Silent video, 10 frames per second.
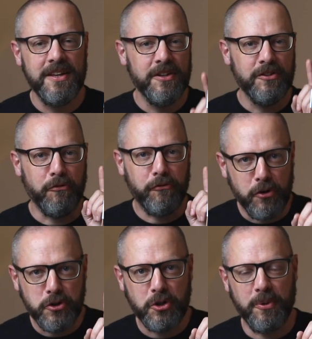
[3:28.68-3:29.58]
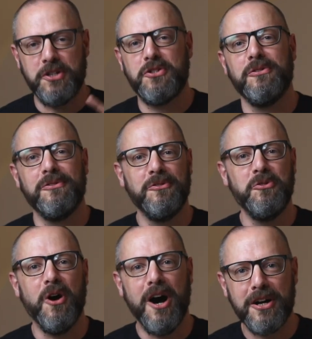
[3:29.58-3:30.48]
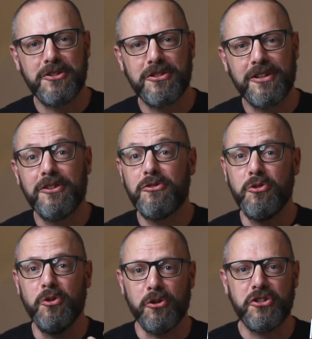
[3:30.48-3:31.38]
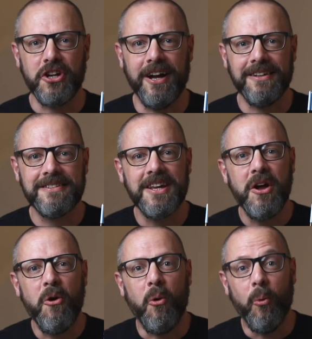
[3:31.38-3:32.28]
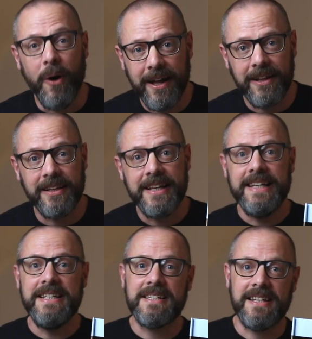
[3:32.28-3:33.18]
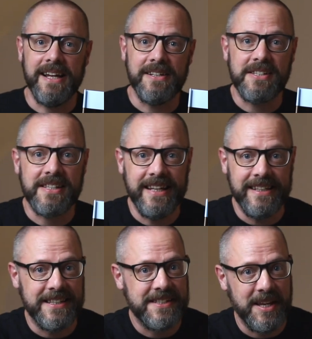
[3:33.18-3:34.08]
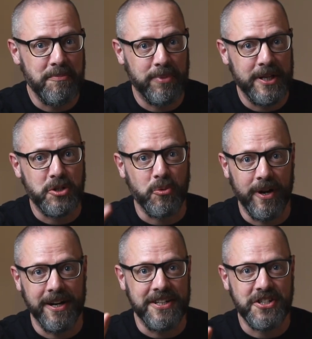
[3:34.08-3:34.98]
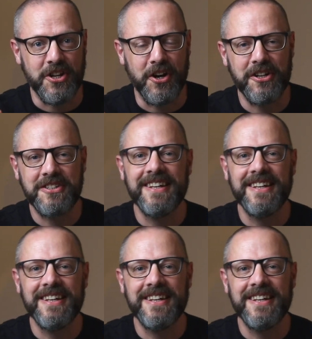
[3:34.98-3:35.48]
The first question you ask to your child while he stands in the same place where he started: